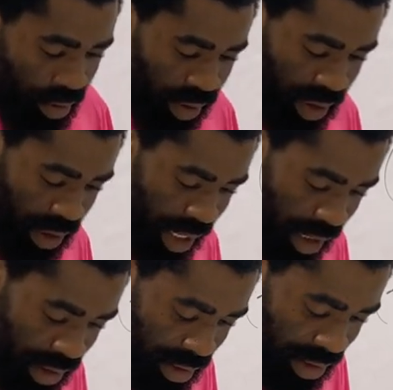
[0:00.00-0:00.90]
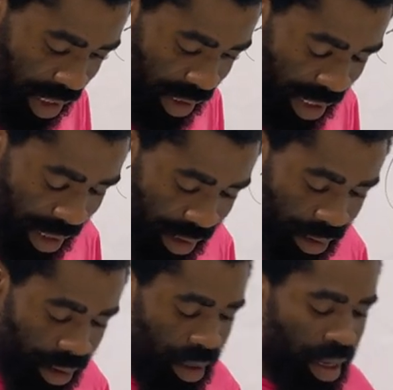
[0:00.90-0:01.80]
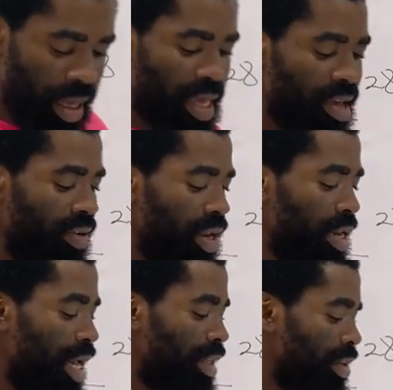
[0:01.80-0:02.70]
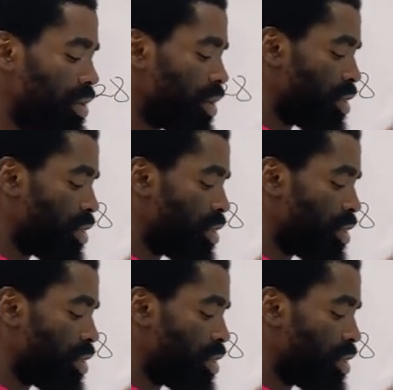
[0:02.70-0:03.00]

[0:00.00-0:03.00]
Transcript: Question 18 says that given that